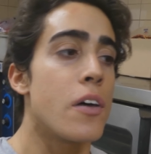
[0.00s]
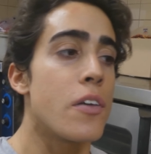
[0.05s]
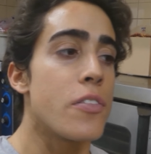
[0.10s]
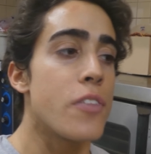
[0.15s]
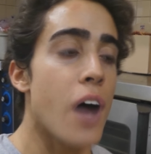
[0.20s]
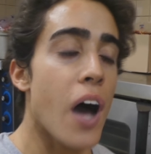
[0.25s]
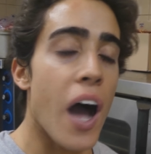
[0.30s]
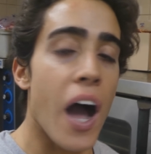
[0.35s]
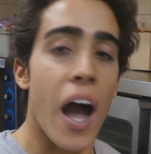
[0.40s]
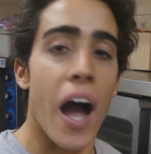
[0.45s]

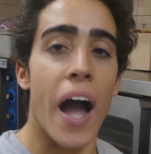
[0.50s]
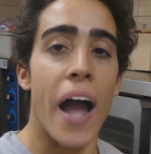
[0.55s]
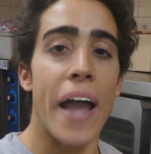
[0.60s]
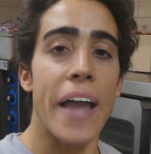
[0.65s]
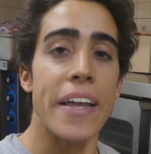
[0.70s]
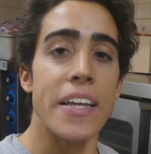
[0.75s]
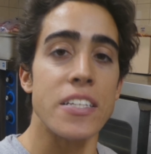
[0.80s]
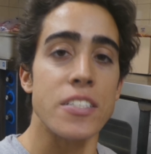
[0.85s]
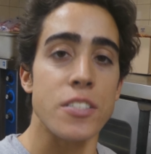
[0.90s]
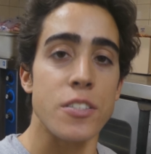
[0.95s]
the
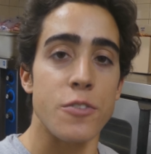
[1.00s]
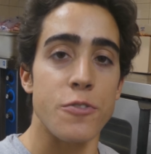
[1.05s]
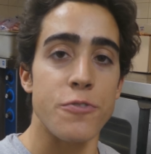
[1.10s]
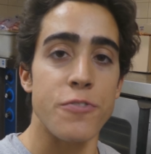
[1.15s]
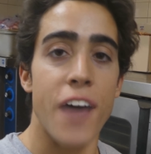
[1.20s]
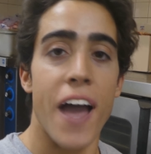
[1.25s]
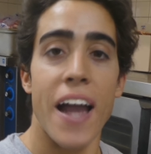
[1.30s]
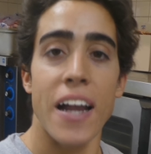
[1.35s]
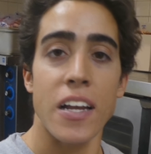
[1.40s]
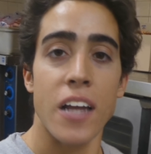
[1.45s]
highest
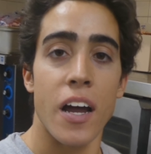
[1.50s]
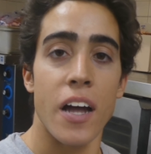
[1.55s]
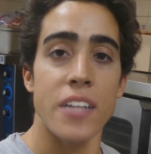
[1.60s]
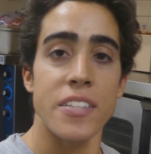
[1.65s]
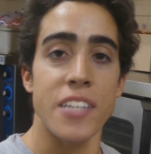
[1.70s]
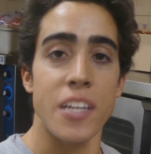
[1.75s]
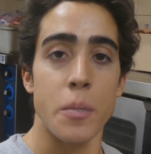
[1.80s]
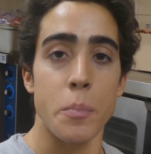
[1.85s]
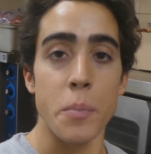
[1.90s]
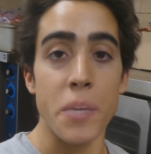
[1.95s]
fat
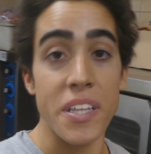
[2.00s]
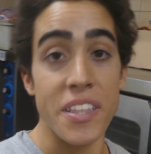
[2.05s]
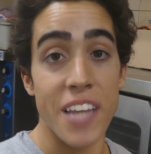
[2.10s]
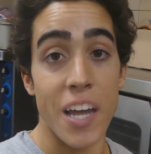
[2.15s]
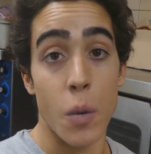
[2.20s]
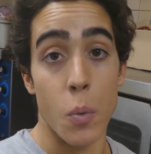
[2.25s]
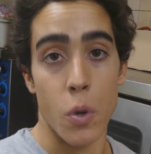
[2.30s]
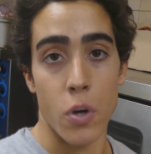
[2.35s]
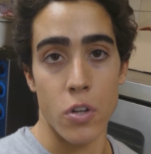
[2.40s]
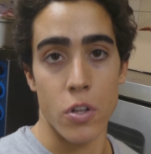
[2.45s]
content meat
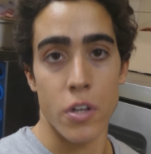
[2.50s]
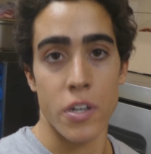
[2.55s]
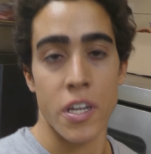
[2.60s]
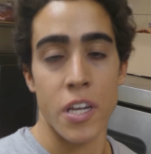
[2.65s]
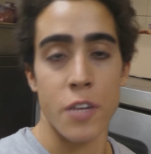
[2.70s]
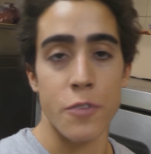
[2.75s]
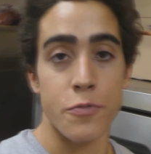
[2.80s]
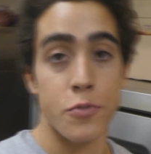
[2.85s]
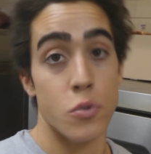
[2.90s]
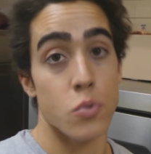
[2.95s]
that we're
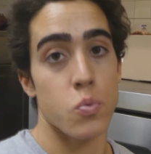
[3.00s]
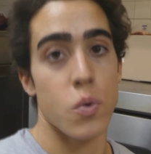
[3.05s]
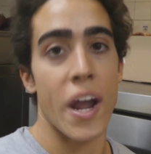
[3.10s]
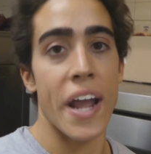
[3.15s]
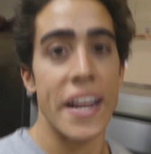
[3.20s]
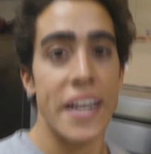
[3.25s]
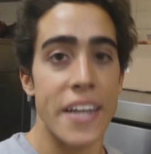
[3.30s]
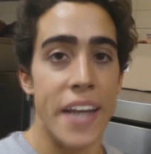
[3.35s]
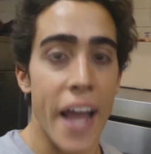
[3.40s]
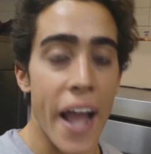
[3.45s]
looking for
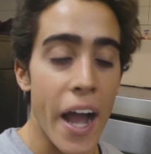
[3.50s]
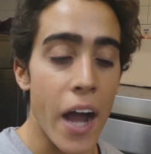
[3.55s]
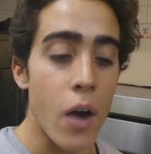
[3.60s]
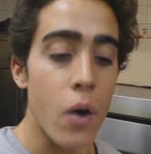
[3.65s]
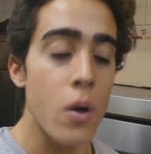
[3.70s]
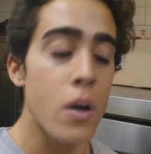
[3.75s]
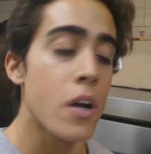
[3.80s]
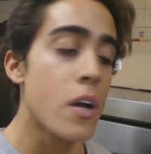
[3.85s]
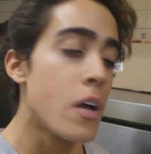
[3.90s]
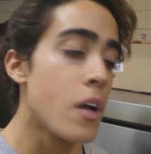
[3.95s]
right
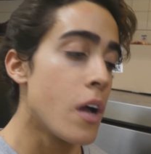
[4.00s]
now.